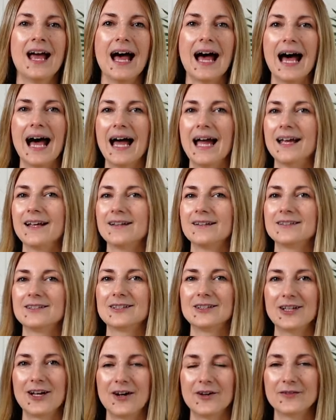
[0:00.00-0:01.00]
I
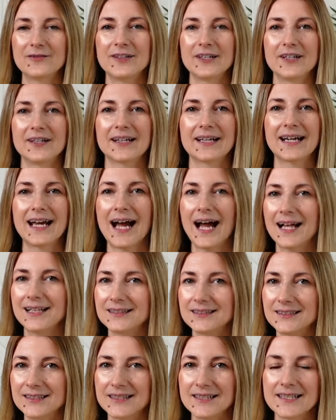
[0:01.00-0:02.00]
love their
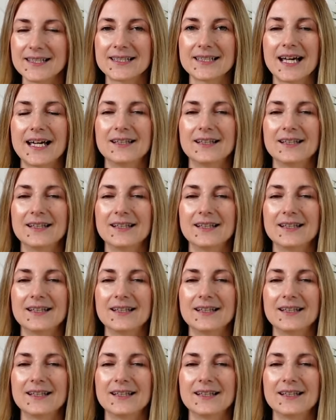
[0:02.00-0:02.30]
colors.